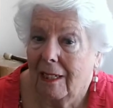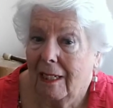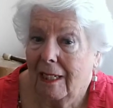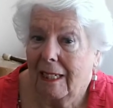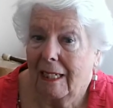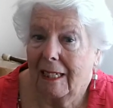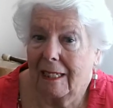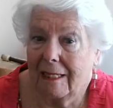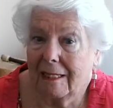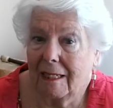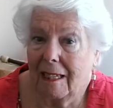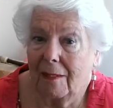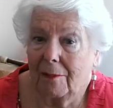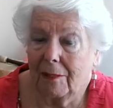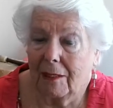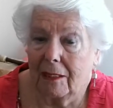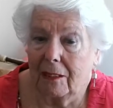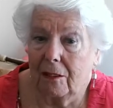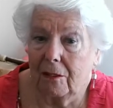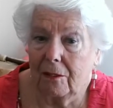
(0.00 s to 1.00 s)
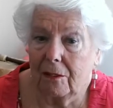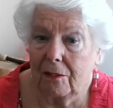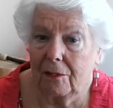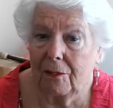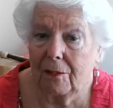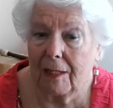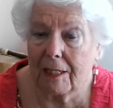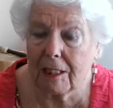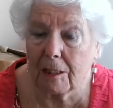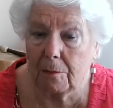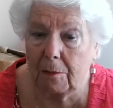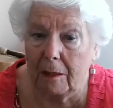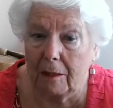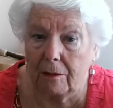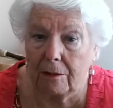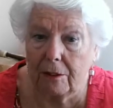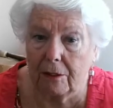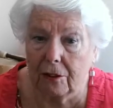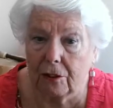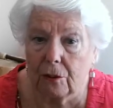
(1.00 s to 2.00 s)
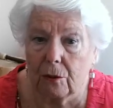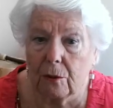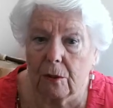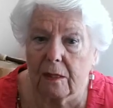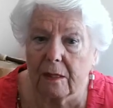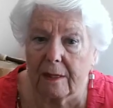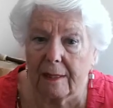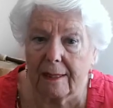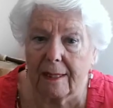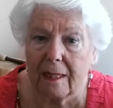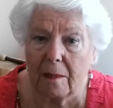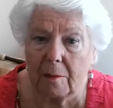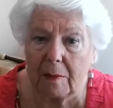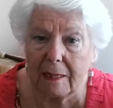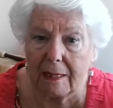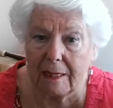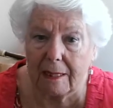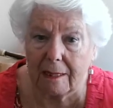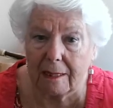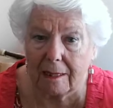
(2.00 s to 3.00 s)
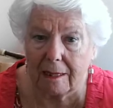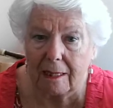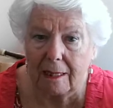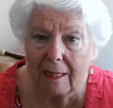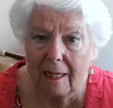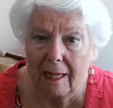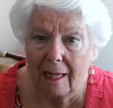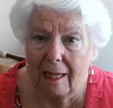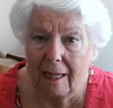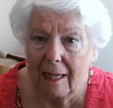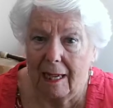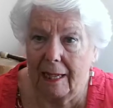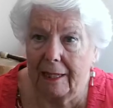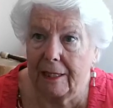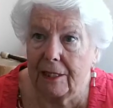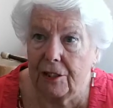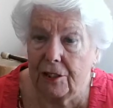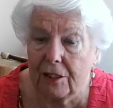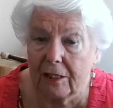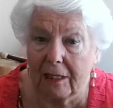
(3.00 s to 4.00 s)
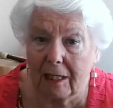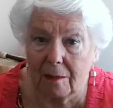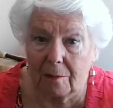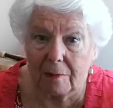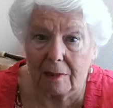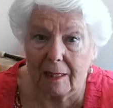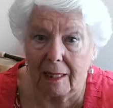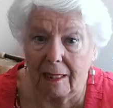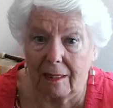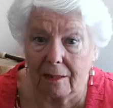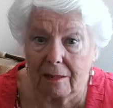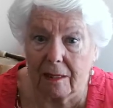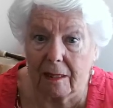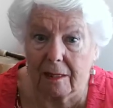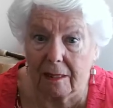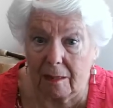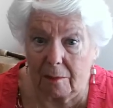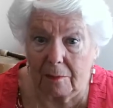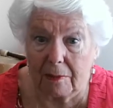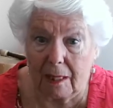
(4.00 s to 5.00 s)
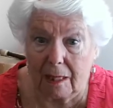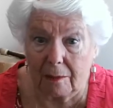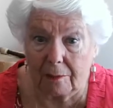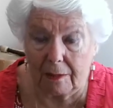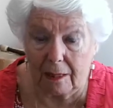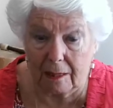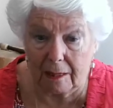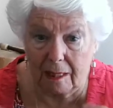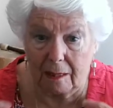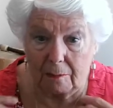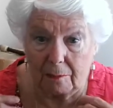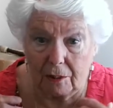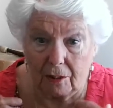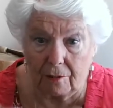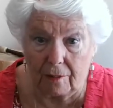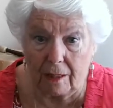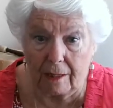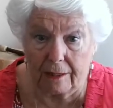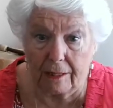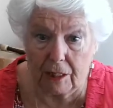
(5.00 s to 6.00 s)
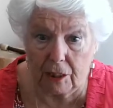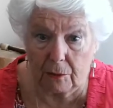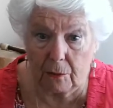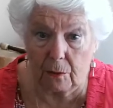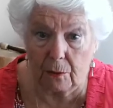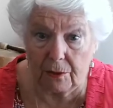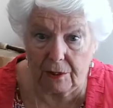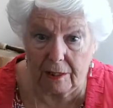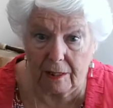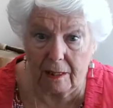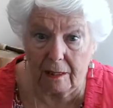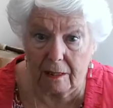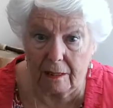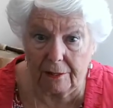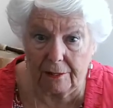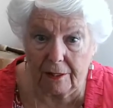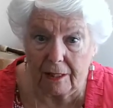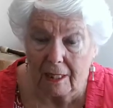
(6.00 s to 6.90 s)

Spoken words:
And it's having a lot of explosions called CMEs. Energy comes out and sometimes they come directly towards the earth.